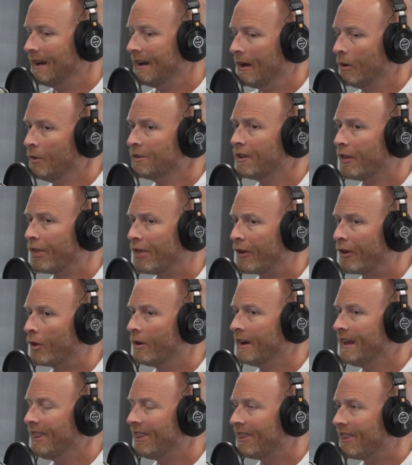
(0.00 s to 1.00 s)
it was a
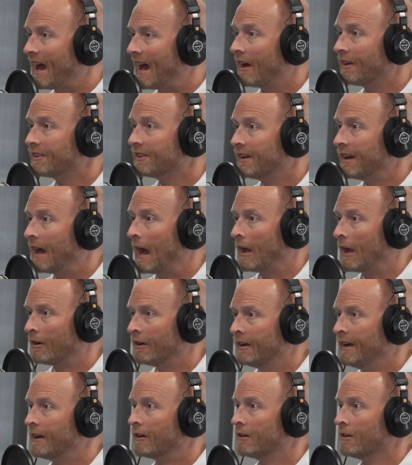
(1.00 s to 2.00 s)
$30,000
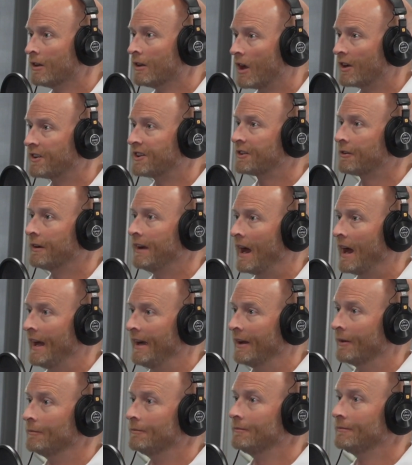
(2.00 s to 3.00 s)
a year luxury
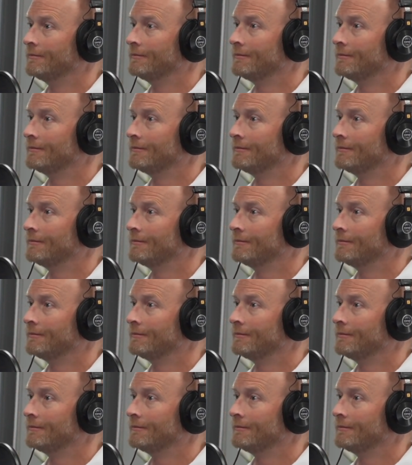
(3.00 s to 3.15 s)
item.